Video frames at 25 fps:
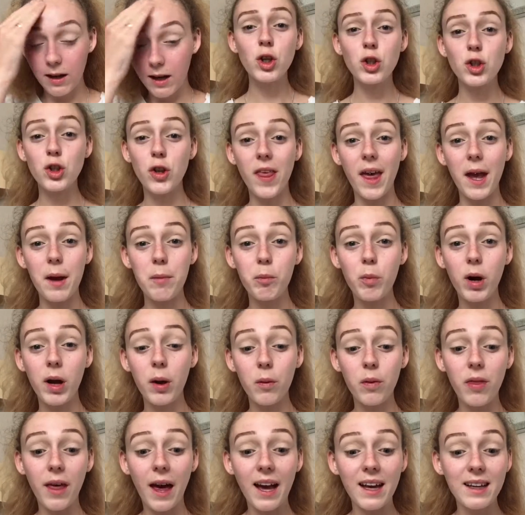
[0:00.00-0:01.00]
So then
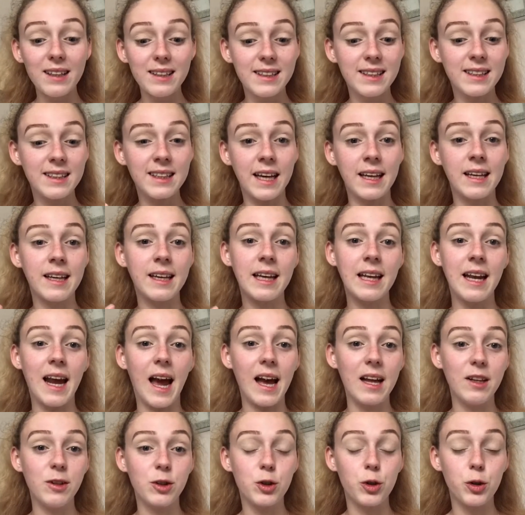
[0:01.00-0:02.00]
while that is sinking
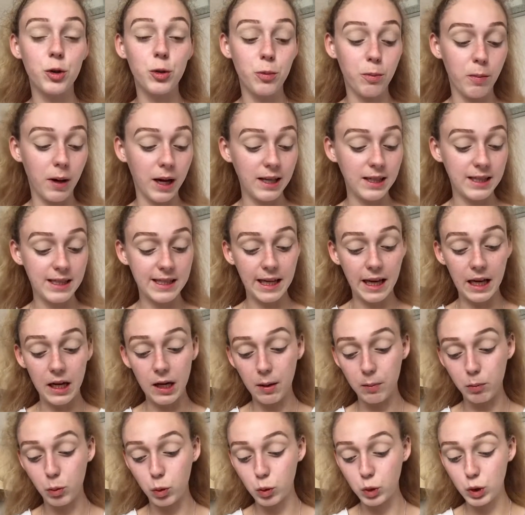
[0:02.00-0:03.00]
into my skin,
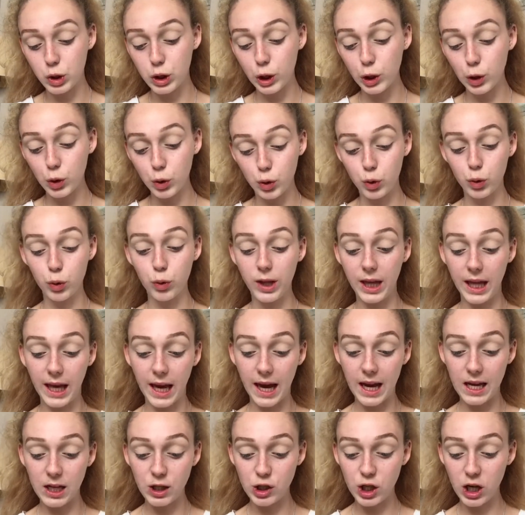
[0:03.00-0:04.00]
I'm going to do the
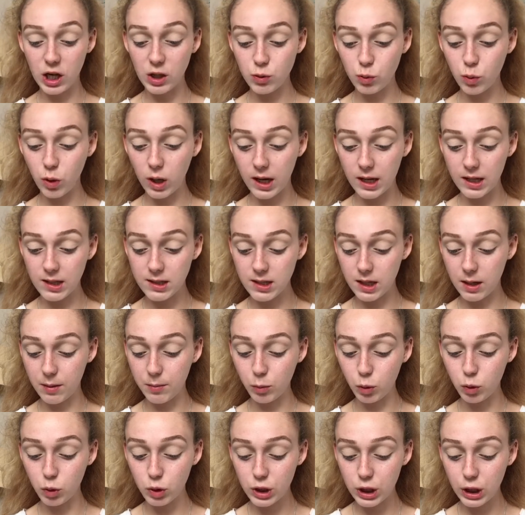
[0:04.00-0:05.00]
eyeshadow, and
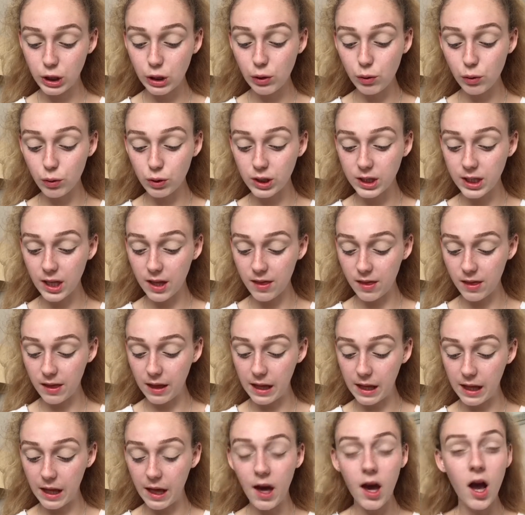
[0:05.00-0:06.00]
I'm going to use
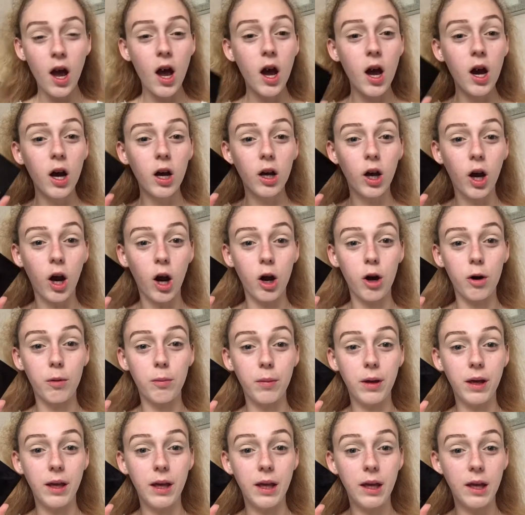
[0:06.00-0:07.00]
the
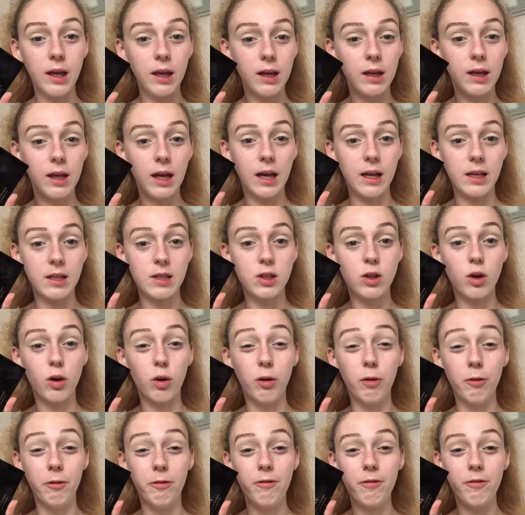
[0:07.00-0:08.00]
Carmi Kiss
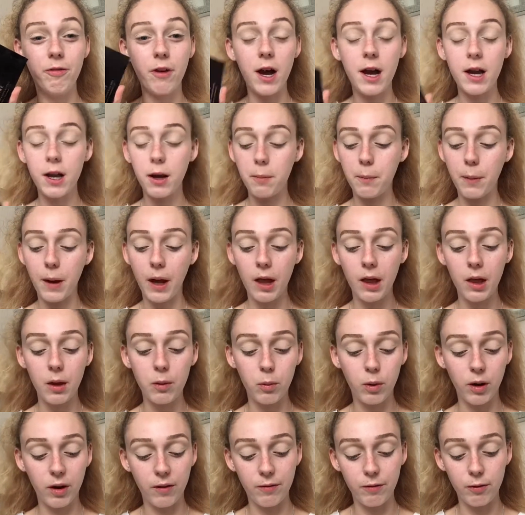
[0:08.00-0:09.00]
of Fire
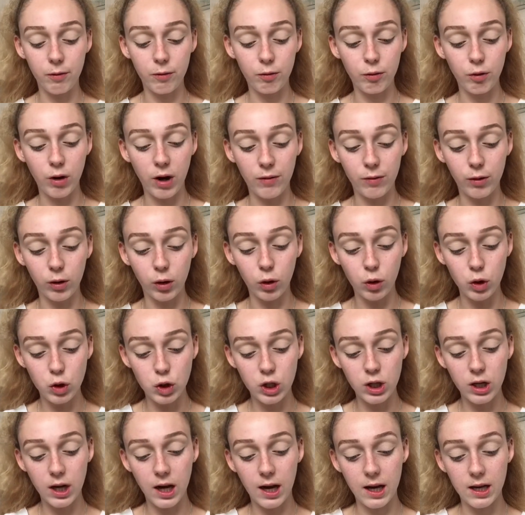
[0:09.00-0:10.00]
palette with
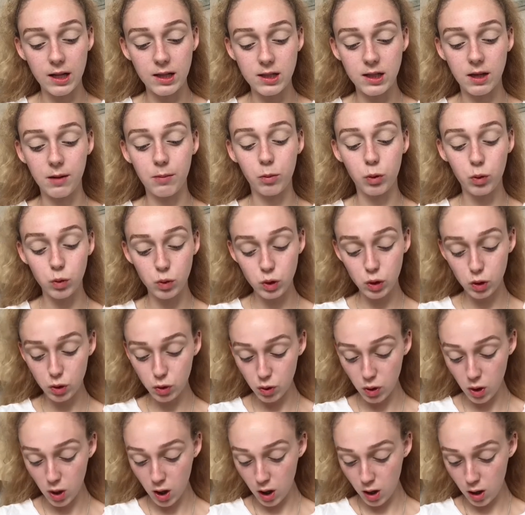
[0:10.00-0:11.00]
Revolution, and I'm going
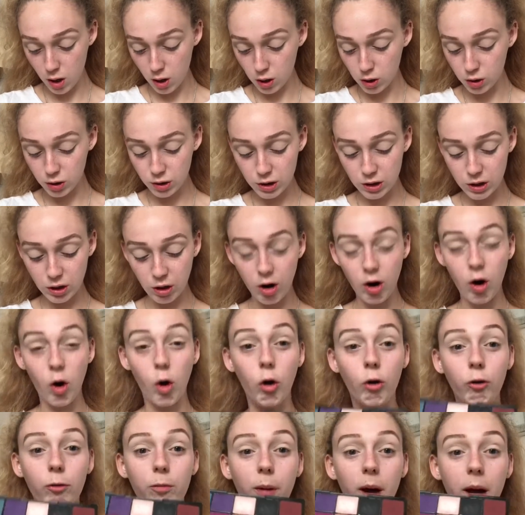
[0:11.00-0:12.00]
to start
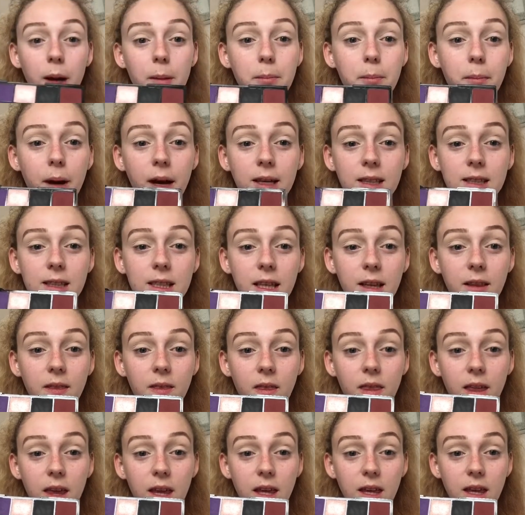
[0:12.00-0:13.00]
off by
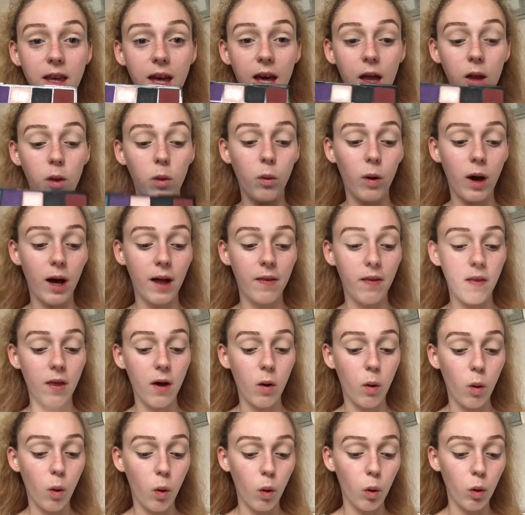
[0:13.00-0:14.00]
mixing the yellow and
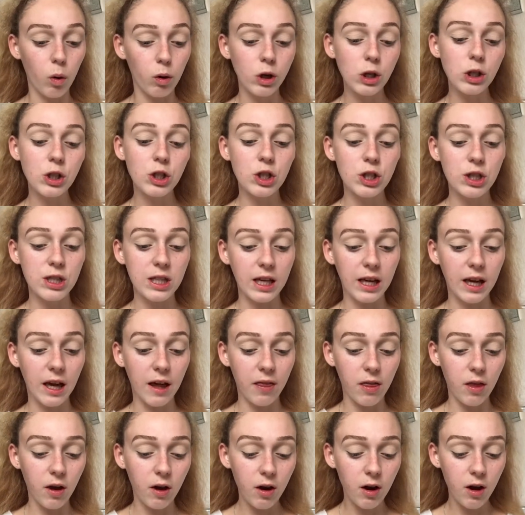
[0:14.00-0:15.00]
the orange
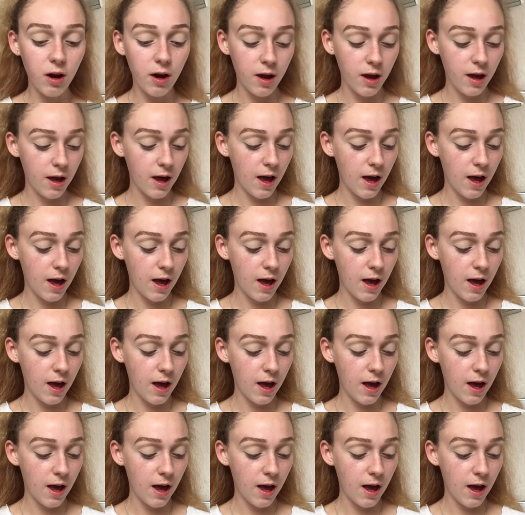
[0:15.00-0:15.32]
together,